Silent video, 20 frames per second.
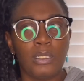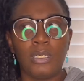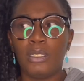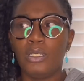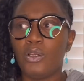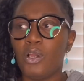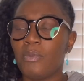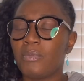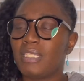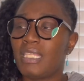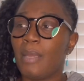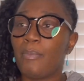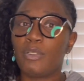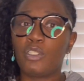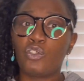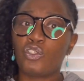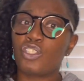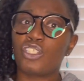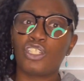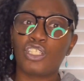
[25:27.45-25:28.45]
You know what I'm saying? But
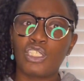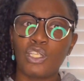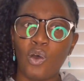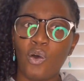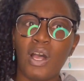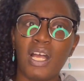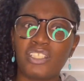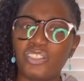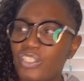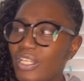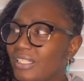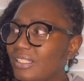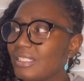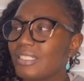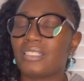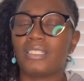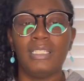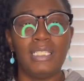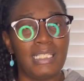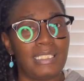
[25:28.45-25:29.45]
you should have told her,
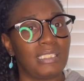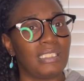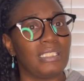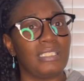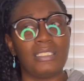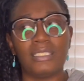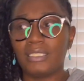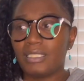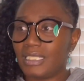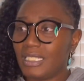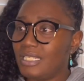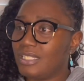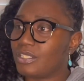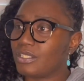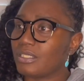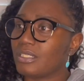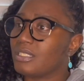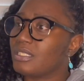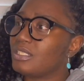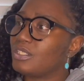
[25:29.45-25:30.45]
listen,
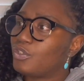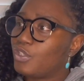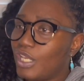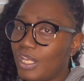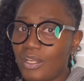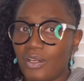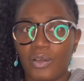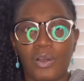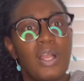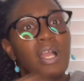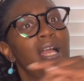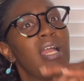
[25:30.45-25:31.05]
Tisha, chill.